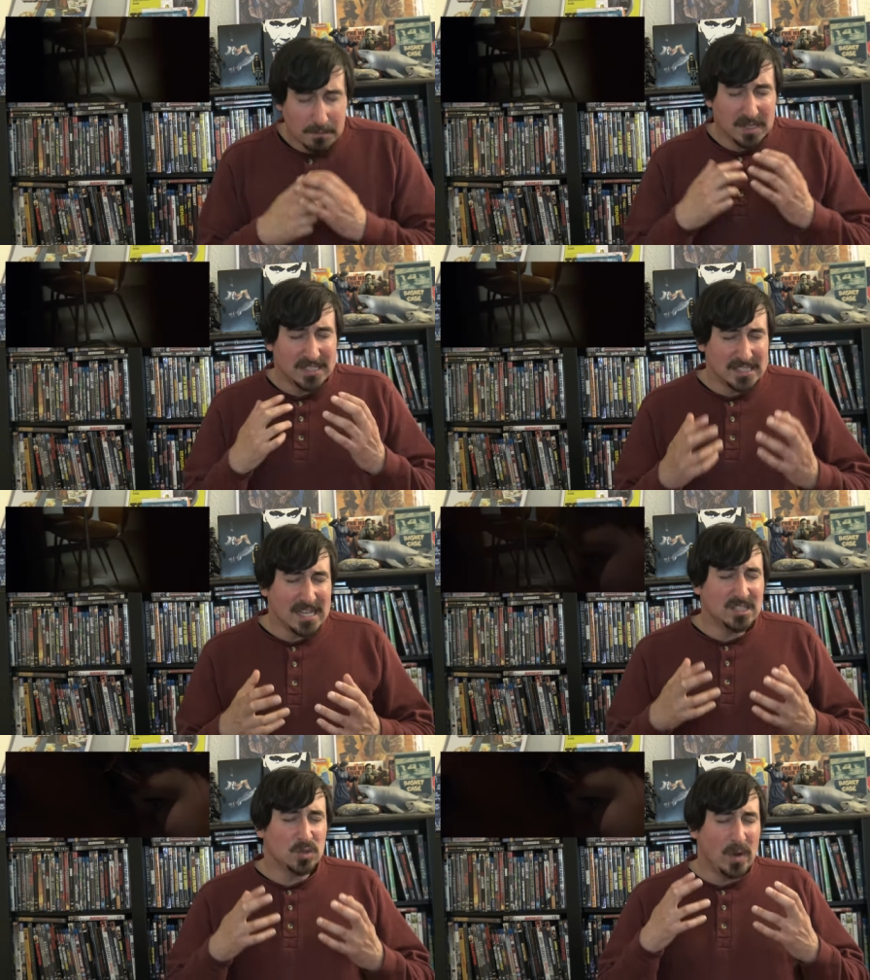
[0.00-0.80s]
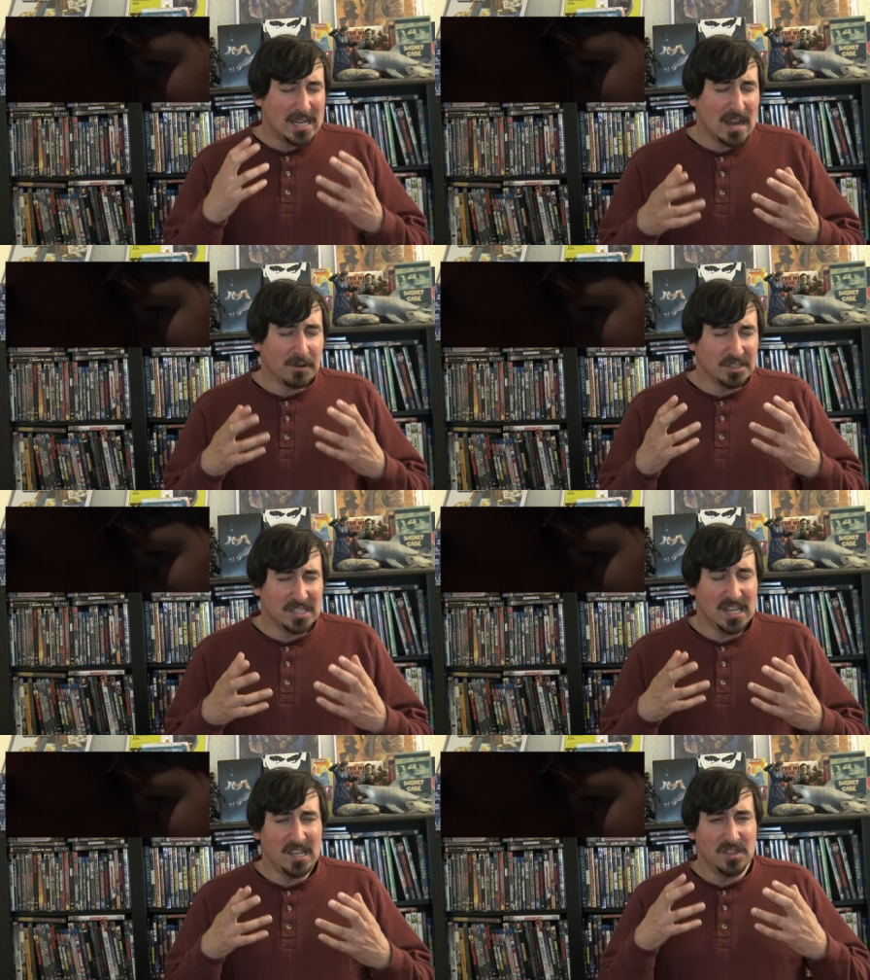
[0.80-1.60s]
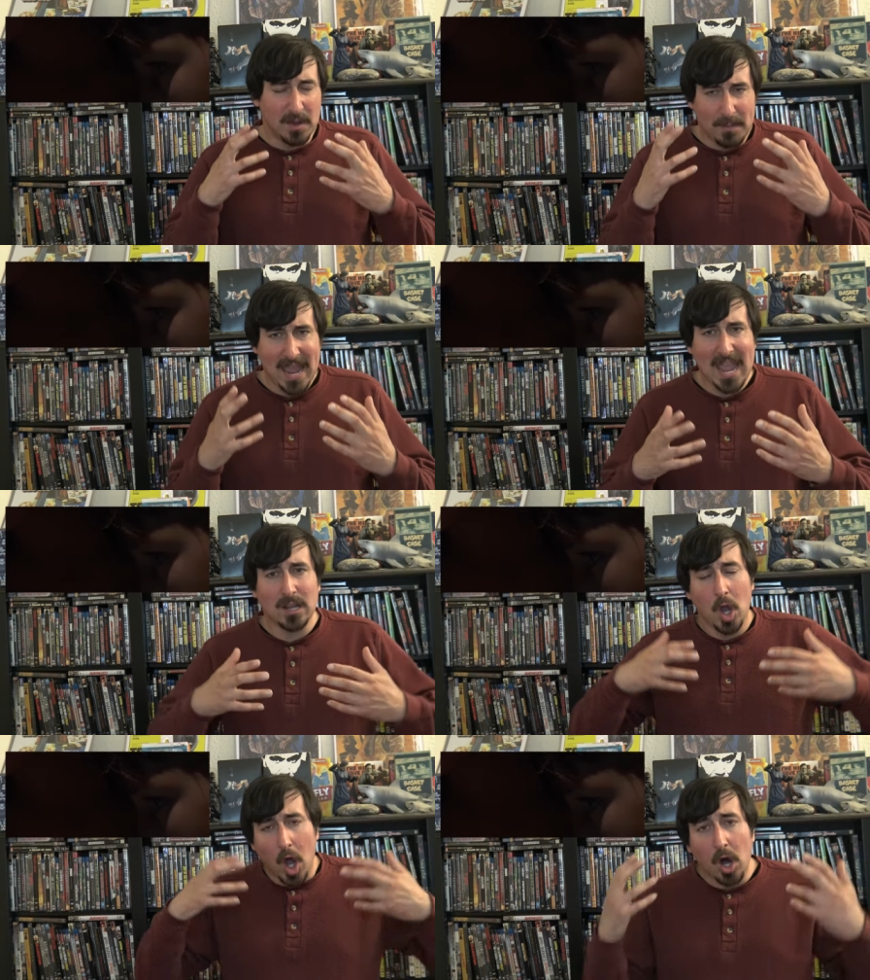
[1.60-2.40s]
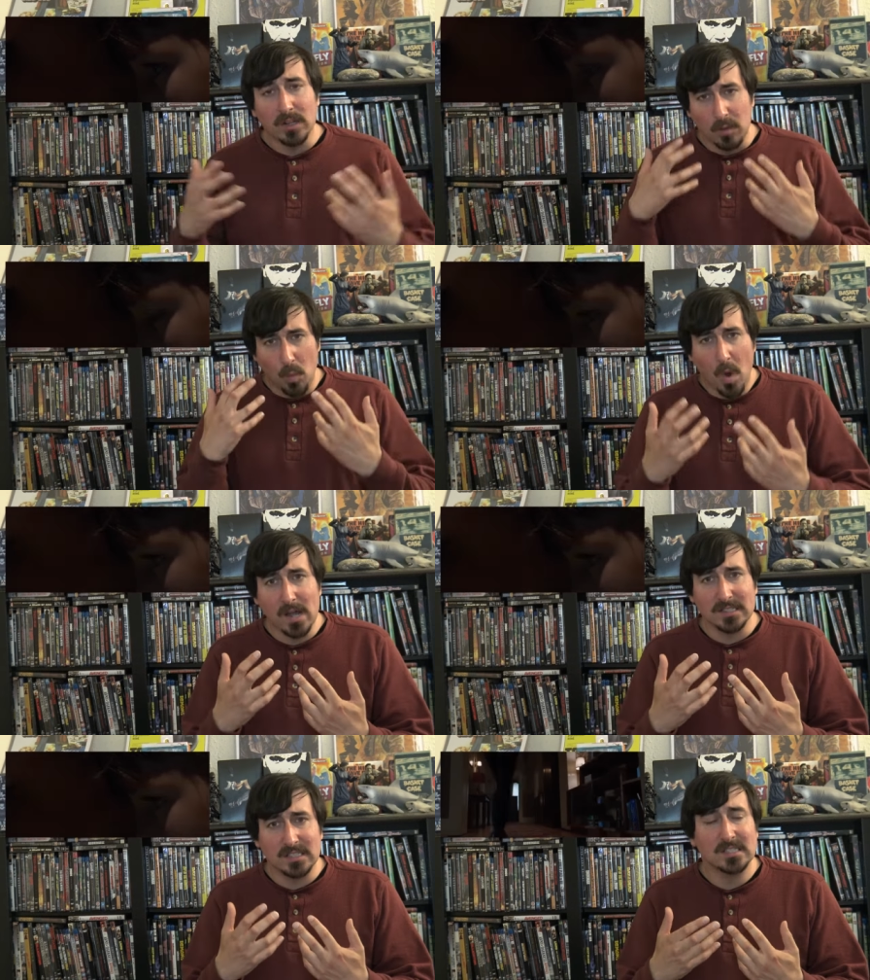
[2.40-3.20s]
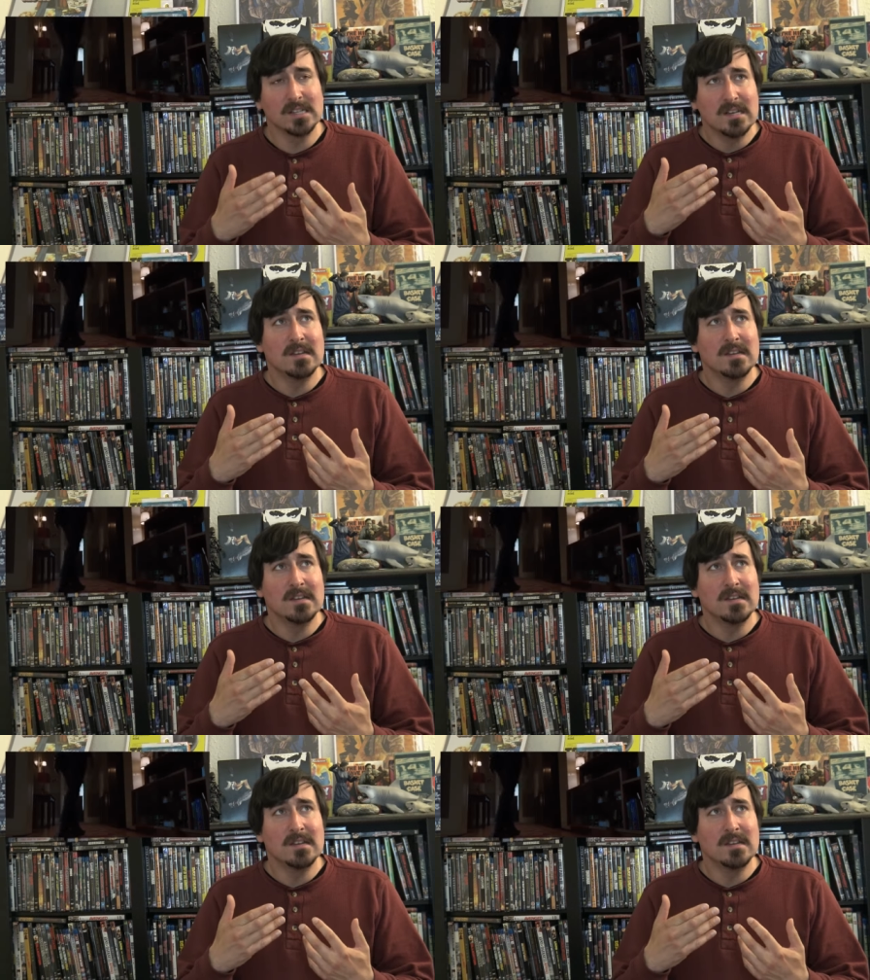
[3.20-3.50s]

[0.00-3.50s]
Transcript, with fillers: but since we never see the pack all at once,